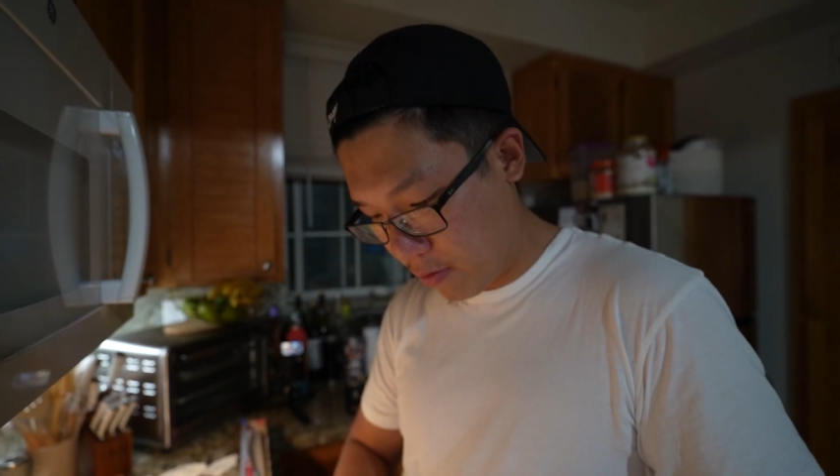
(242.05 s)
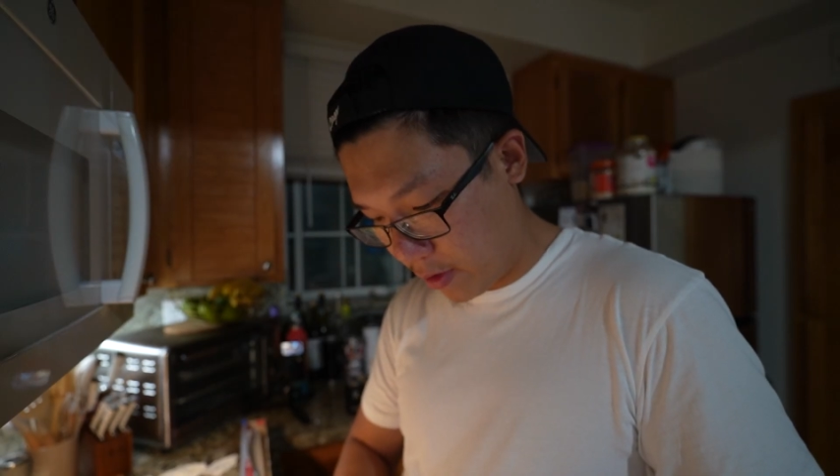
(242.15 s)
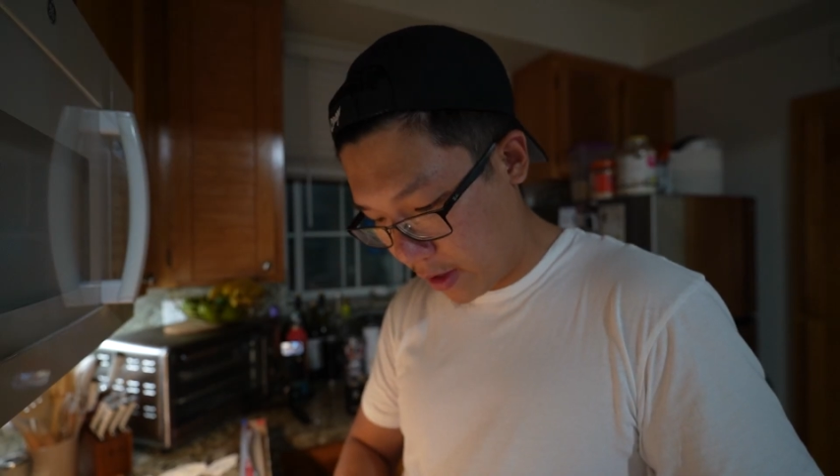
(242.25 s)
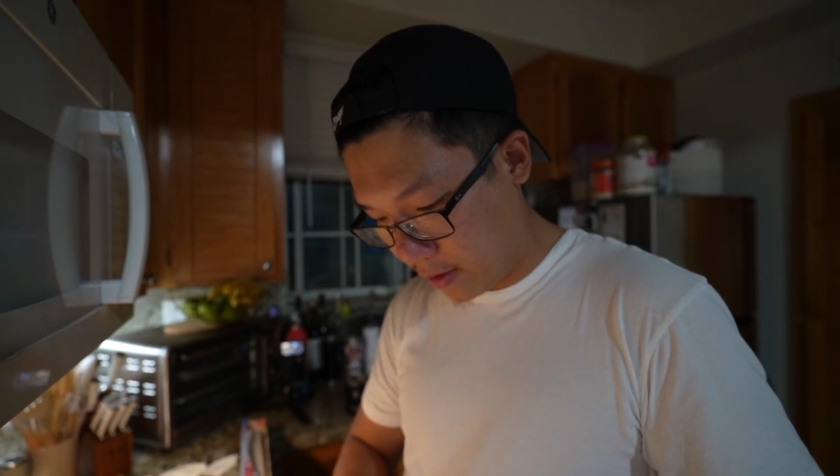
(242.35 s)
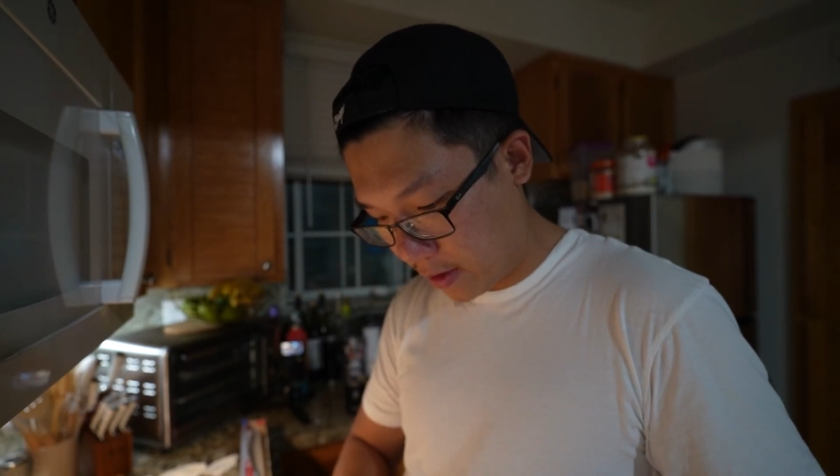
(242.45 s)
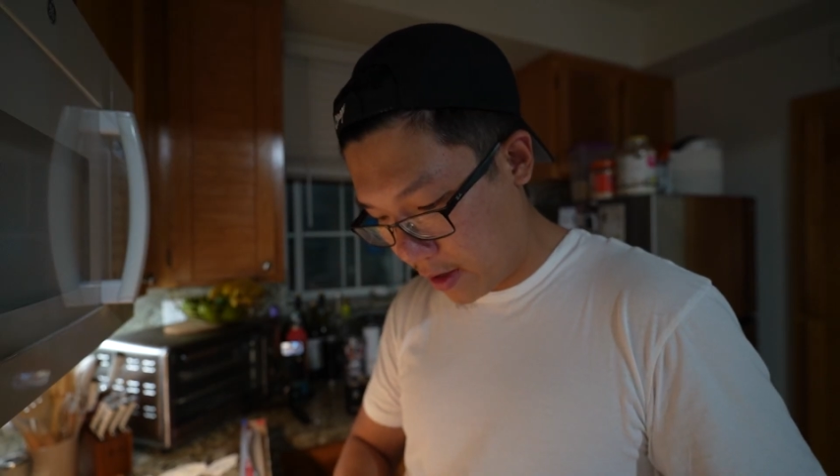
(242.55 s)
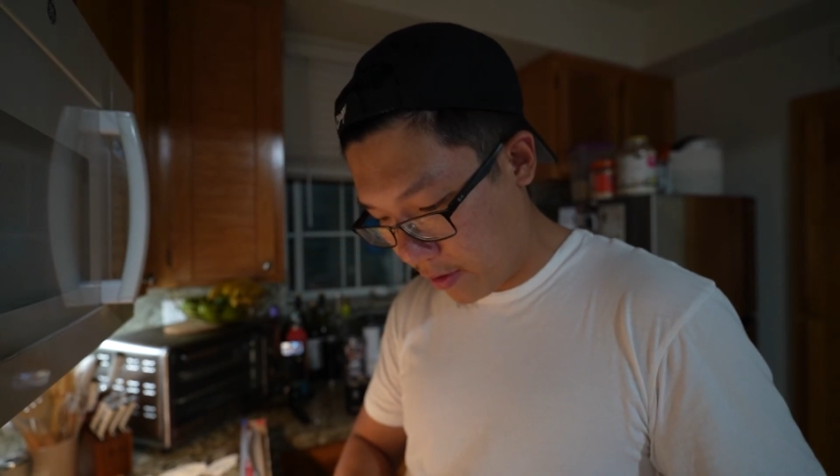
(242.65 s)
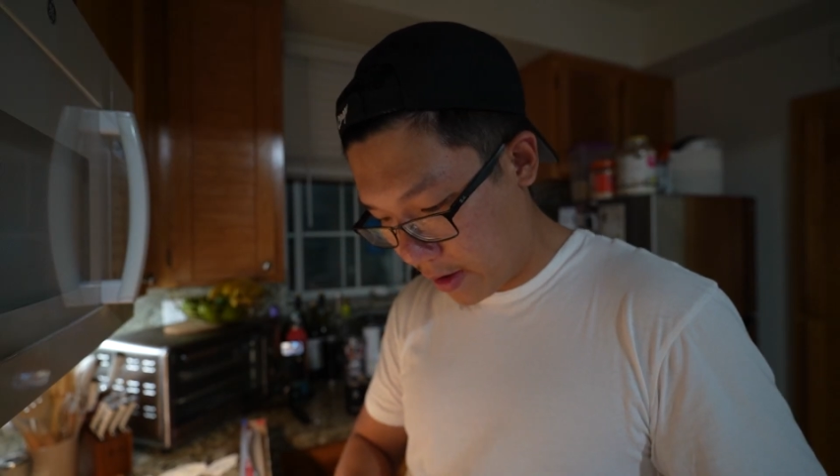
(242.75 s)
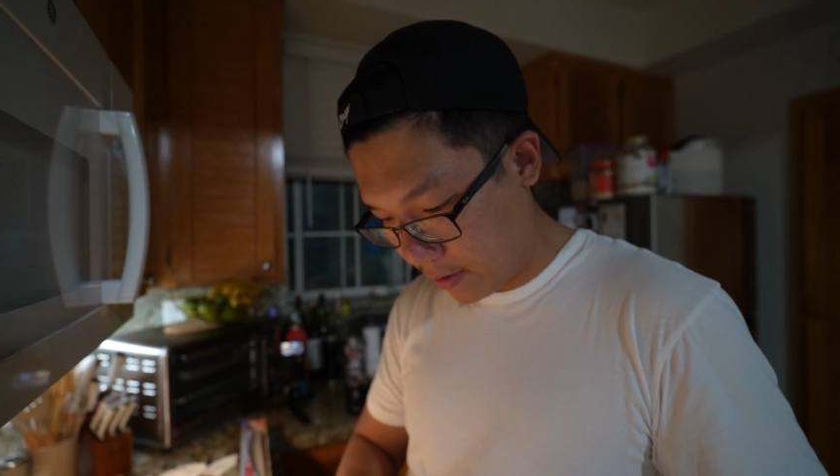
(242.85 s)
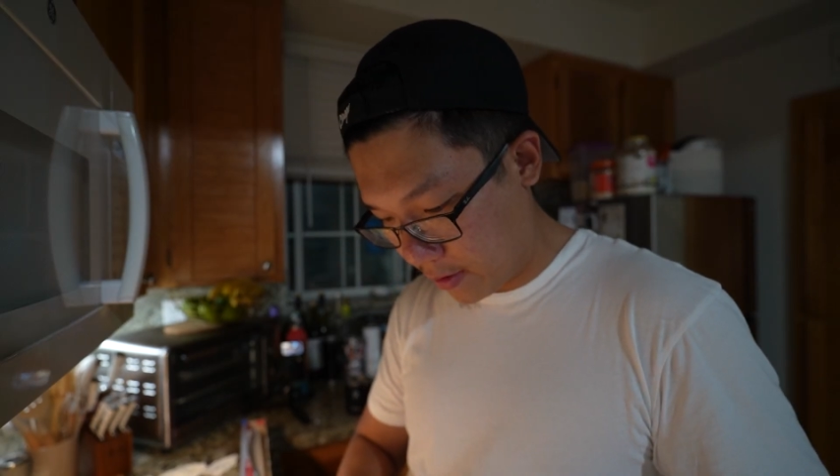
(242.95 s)
when we get to the
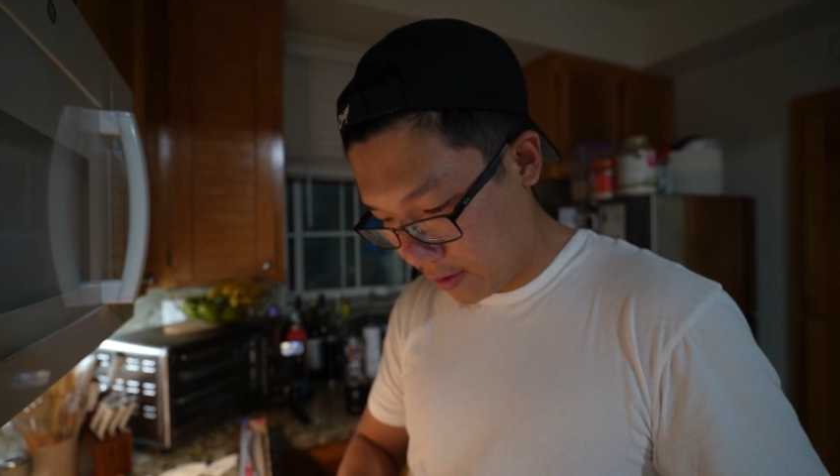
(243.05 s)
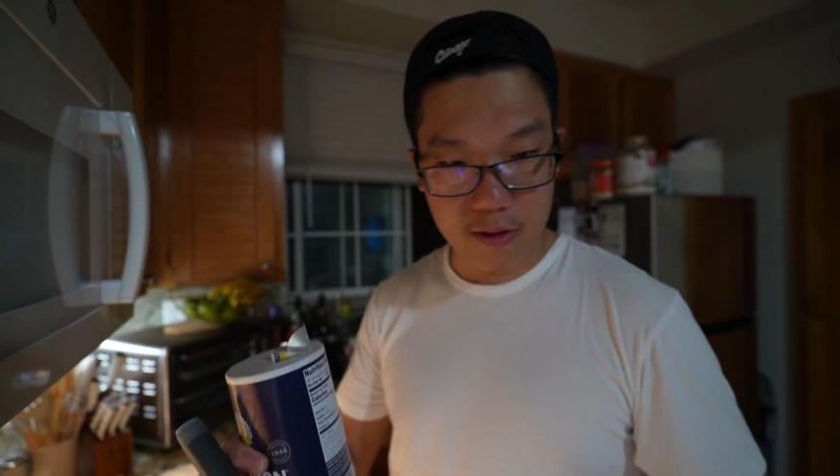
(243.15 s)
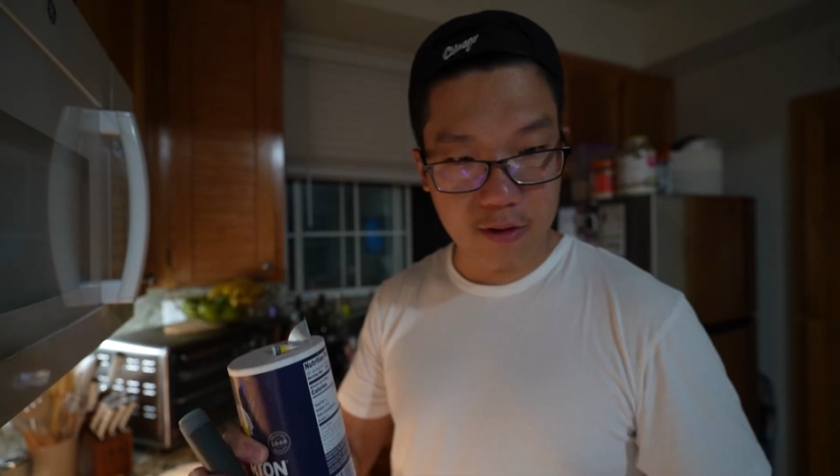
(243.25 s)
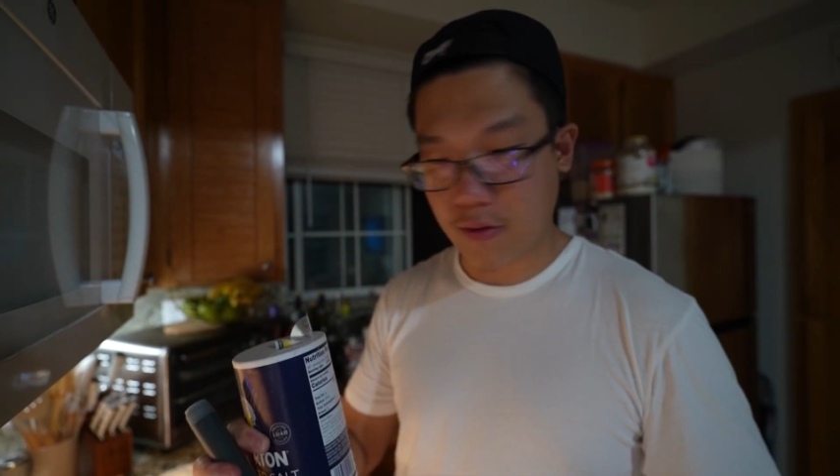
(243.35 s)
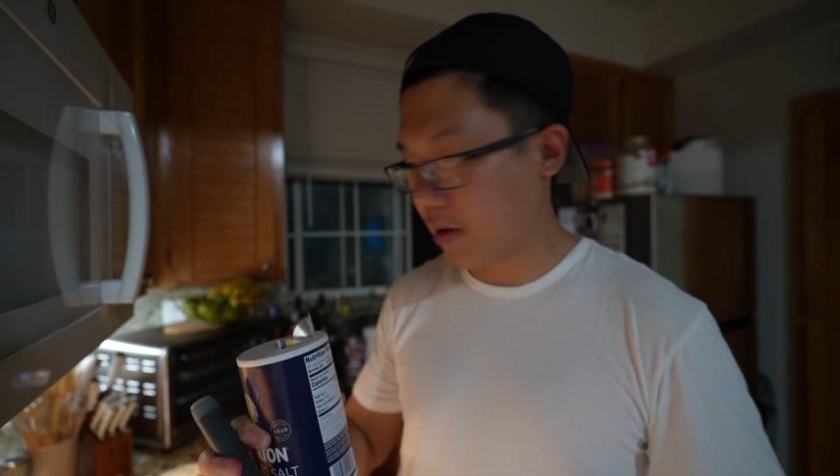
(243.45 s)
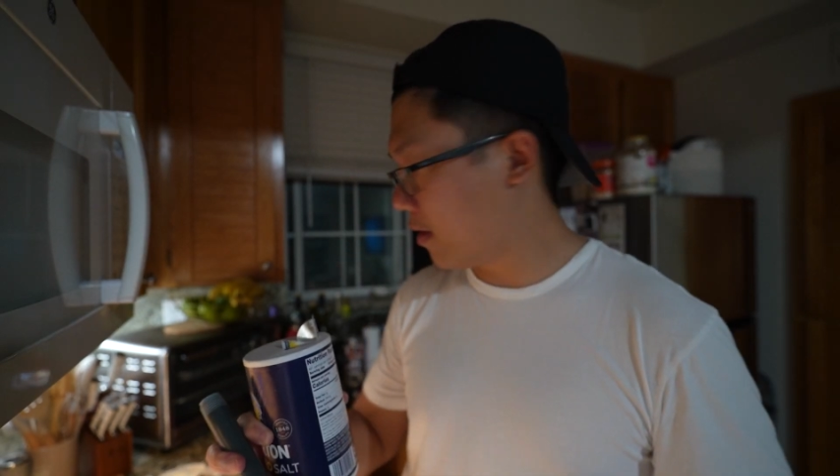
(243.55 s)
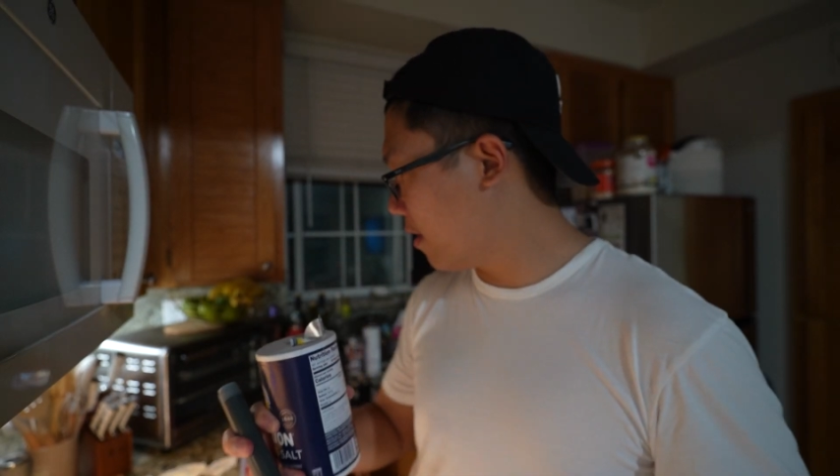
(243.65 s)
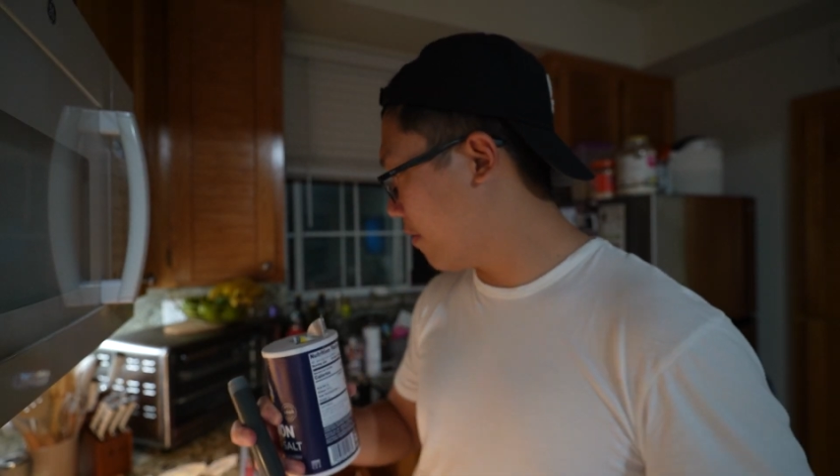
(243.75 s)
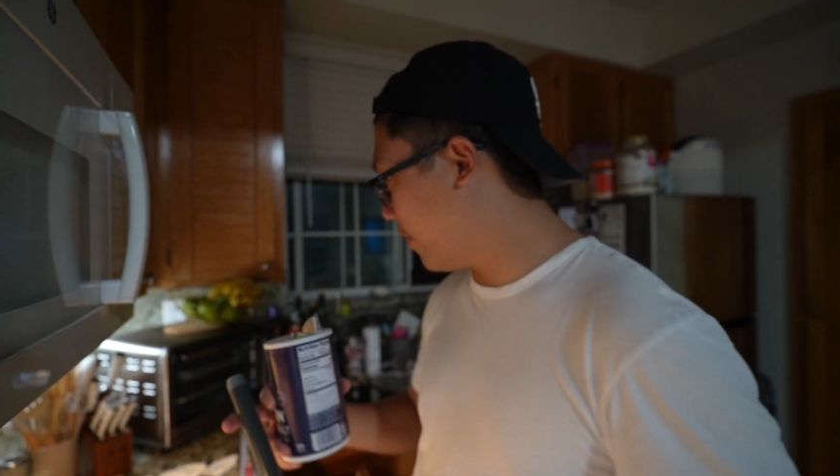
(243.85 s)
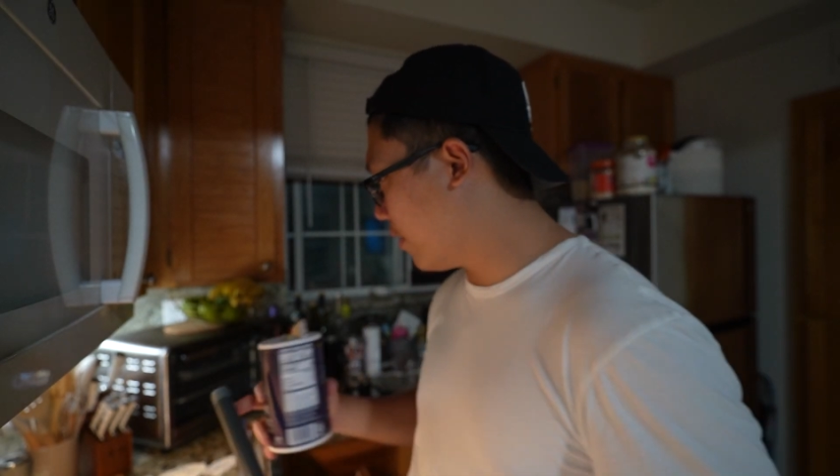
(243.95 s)
other house. Let's do this. I
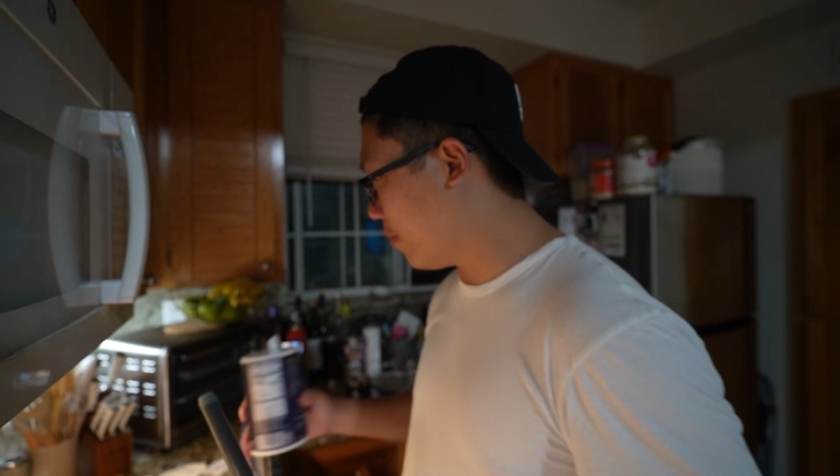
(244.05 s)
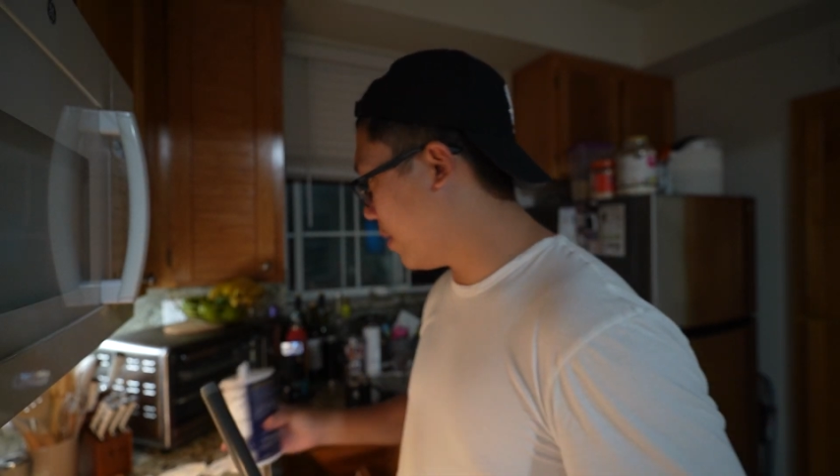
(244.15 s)
need a funnel,